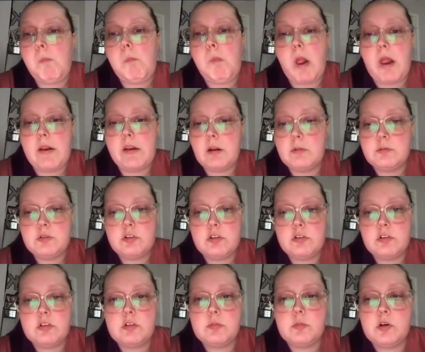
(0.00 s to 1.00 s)
And I'm sure
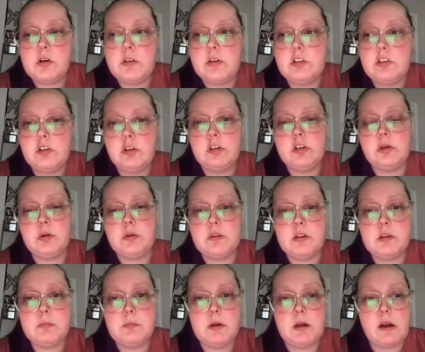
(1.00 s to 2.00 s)
there's more that you can do with
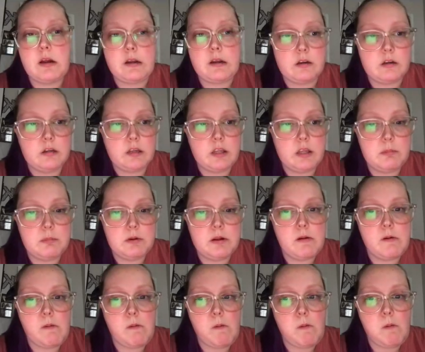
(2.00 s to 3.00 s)
this, but I kind of keep it
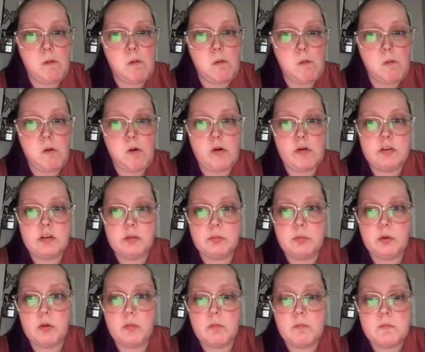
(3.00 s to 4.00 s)

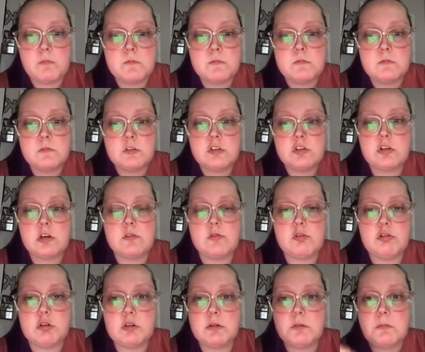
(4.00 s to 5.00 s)
simple,
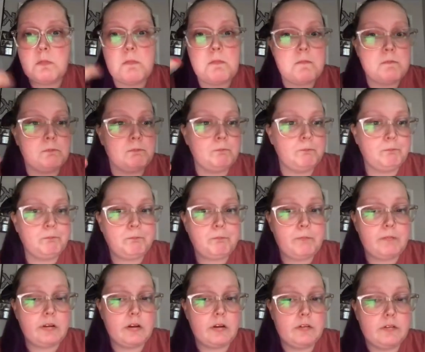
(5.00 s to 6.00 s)
straightforward.
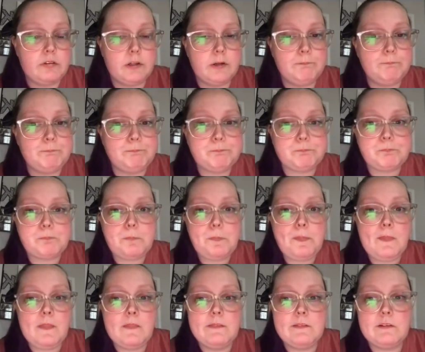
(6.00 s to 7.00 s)
So
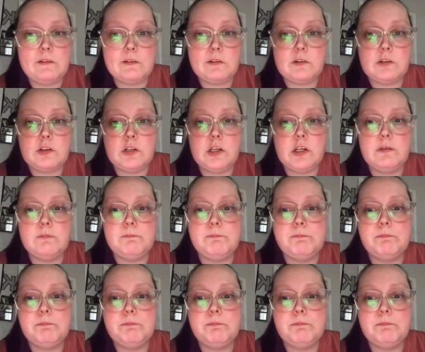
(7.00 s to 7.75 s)
this looks good.